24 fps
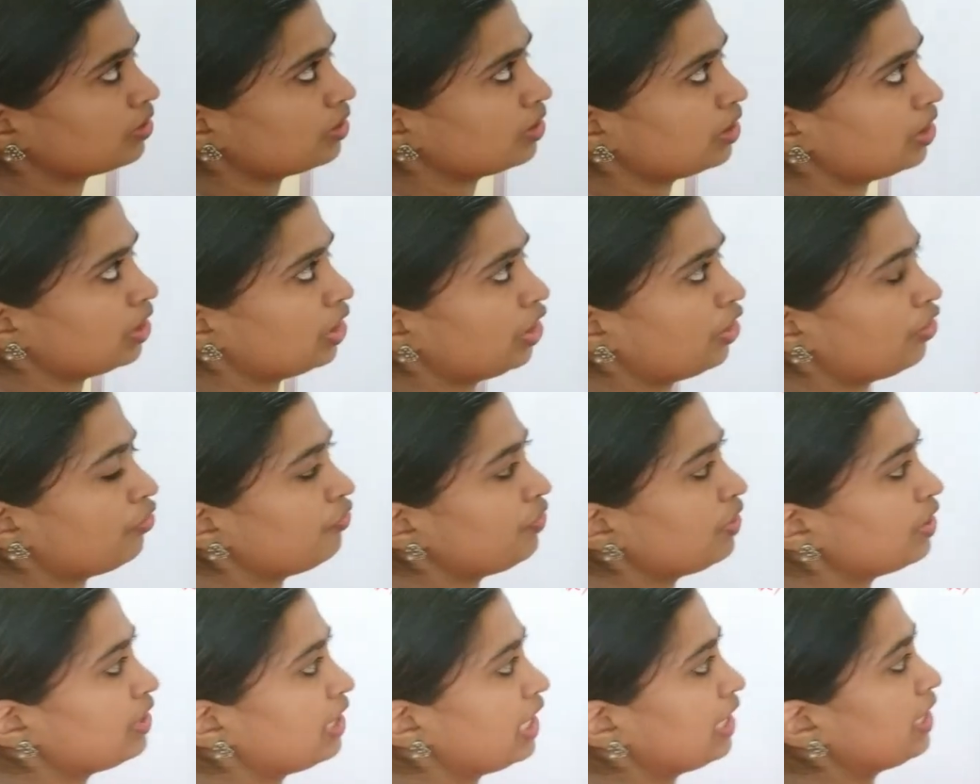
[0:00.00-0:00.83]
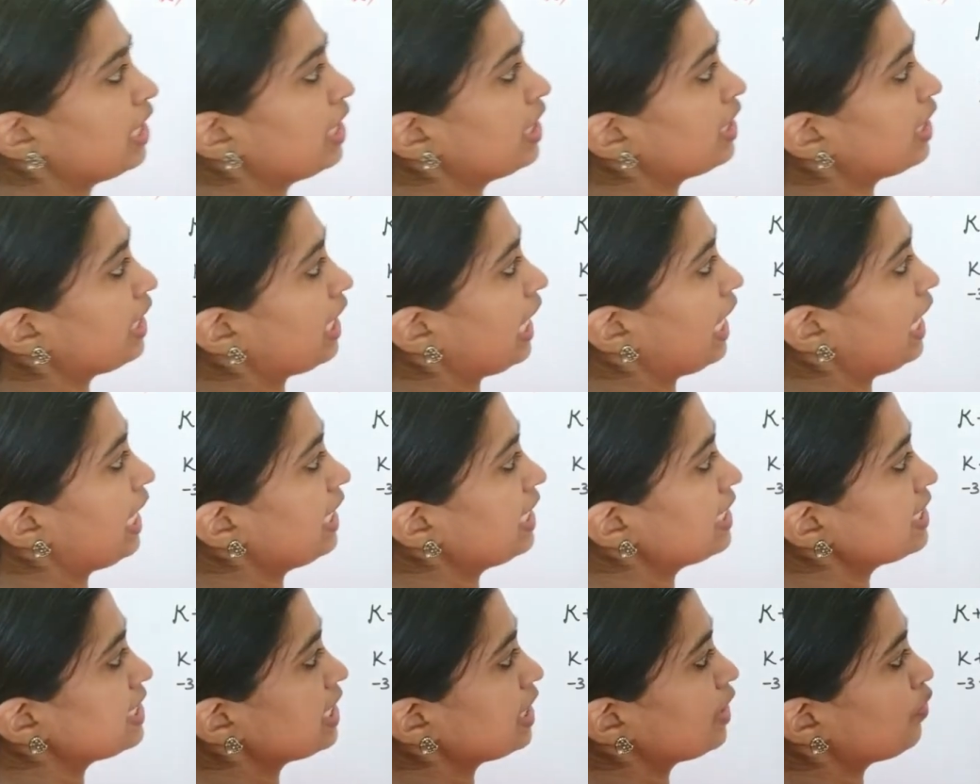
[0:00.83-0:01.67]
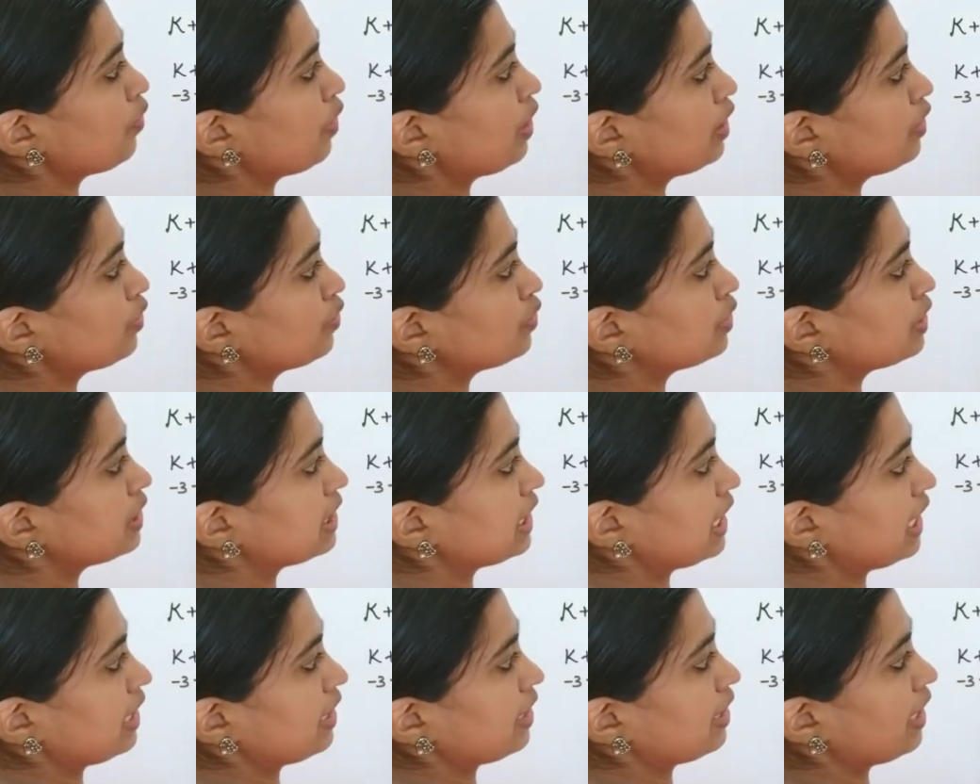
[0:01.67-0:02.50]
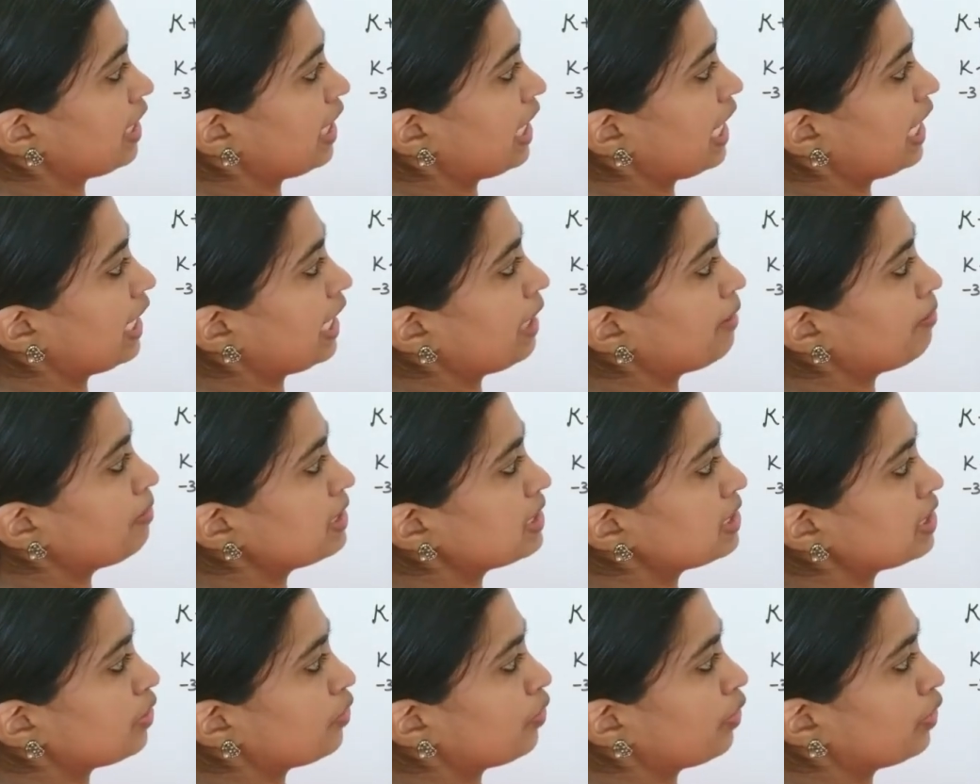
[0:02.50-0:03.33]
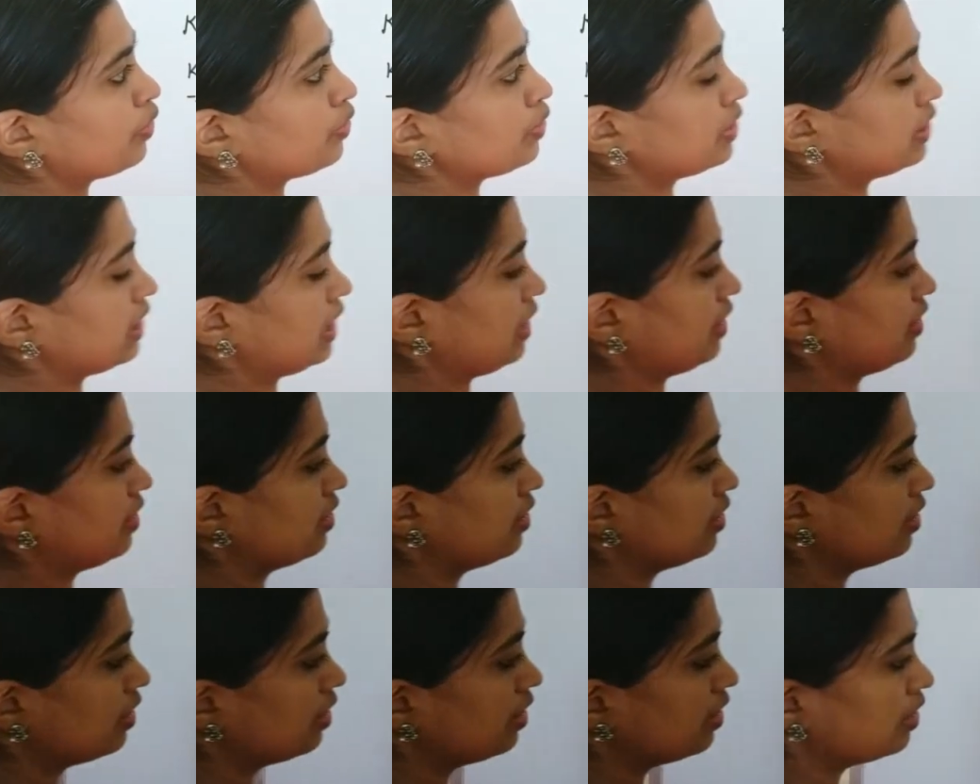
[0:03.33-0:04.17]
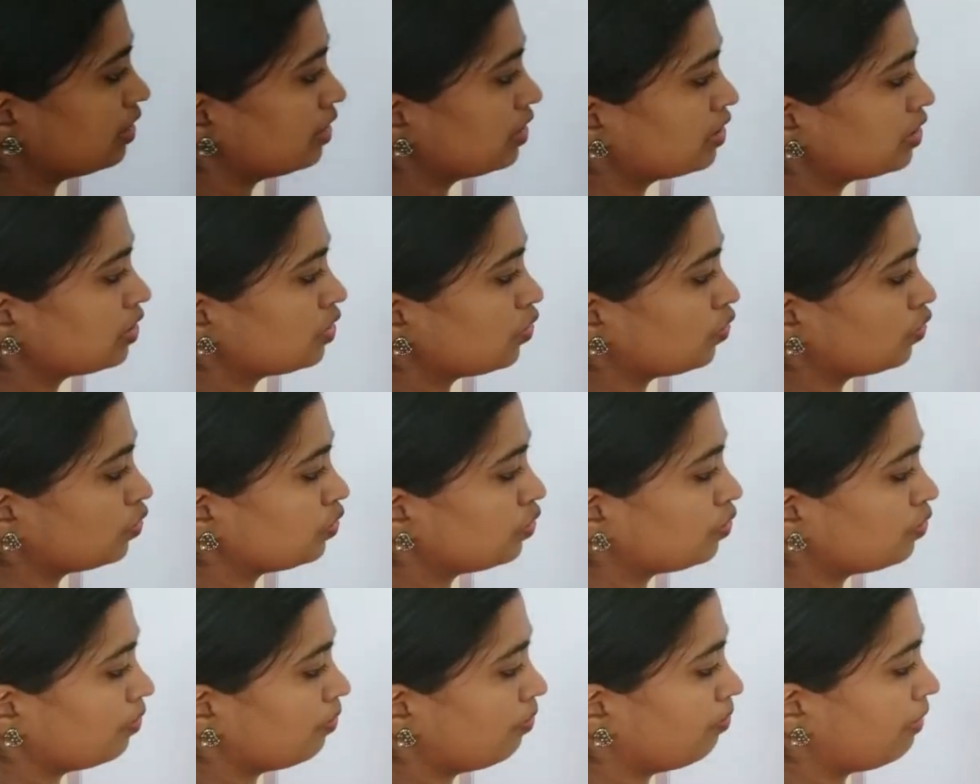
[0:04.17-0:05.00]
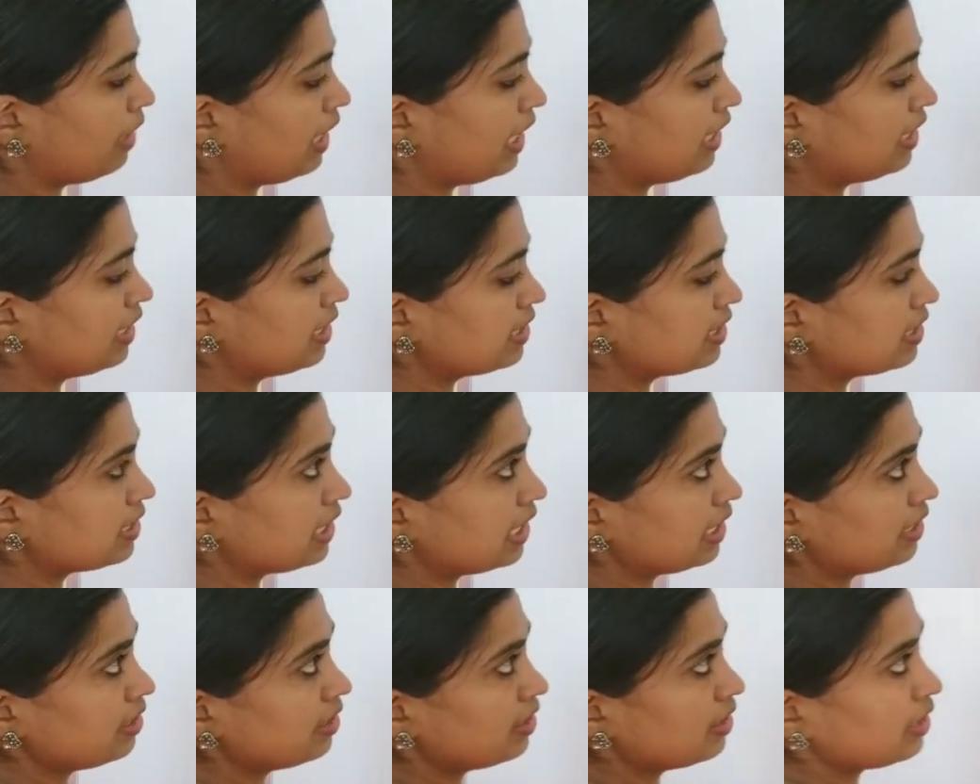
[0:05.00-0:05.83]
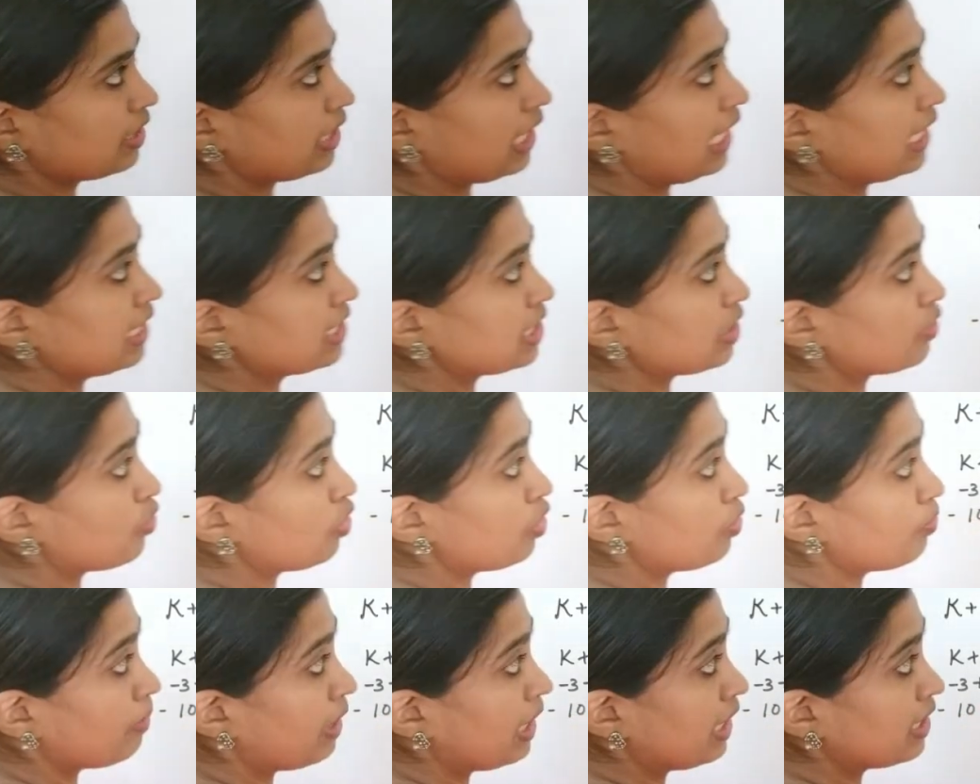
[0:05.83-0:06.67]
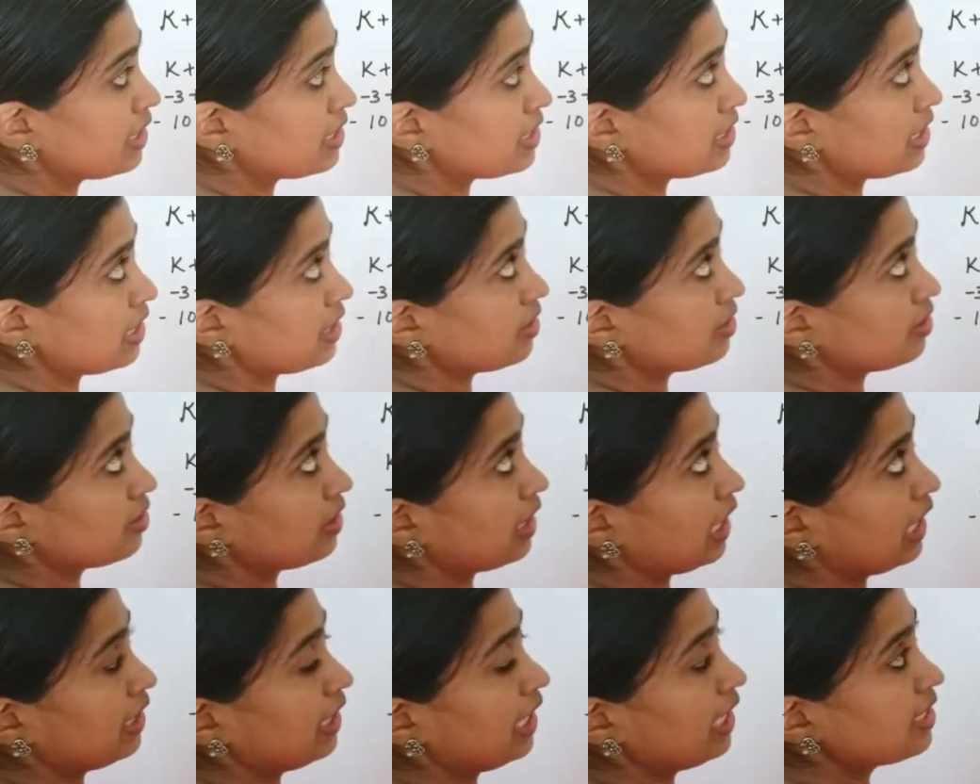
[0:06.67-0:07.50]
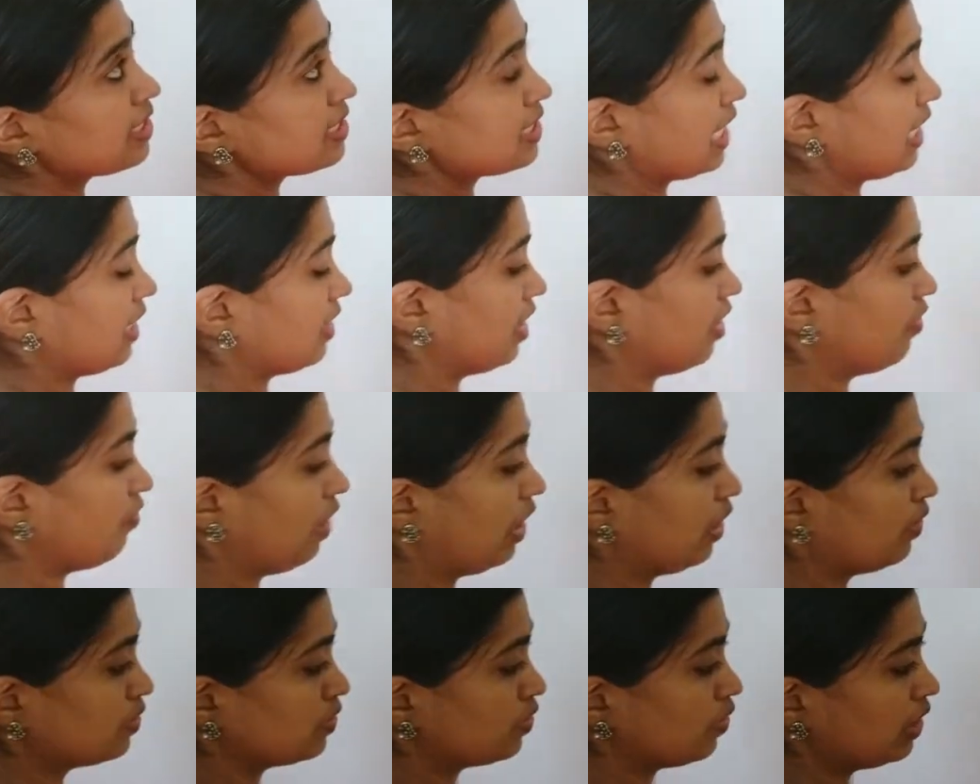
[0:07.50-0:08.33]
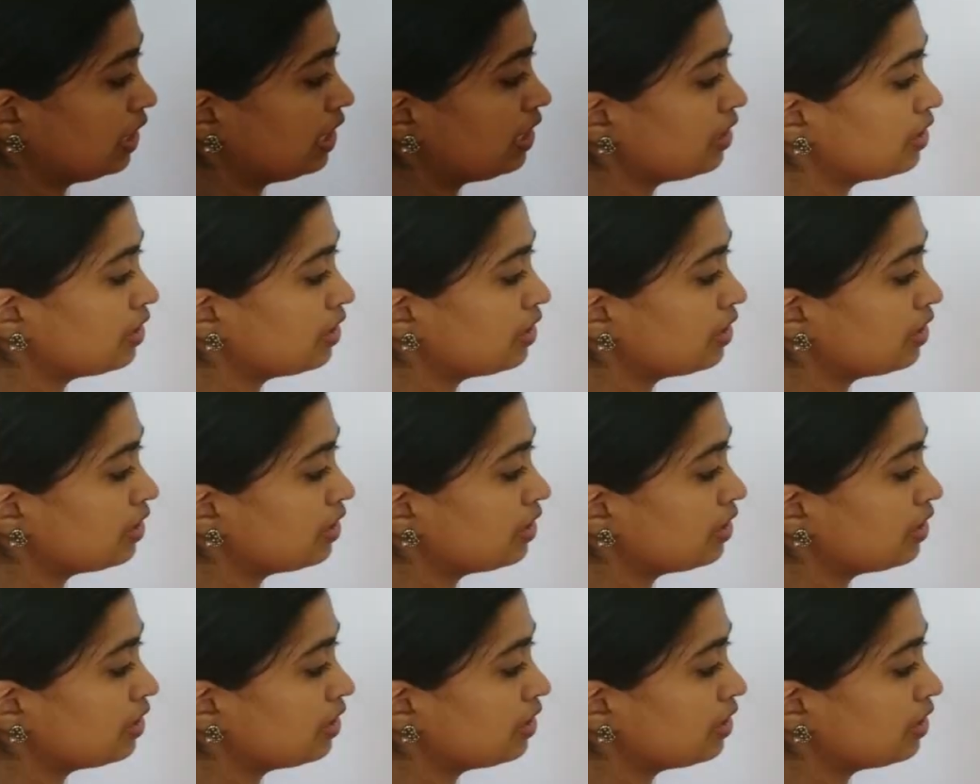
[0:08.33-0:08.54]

If you are taking k is equal to 10 and m is equal to 10. So minus 10, k is equal to minus 10. K takes negative values only.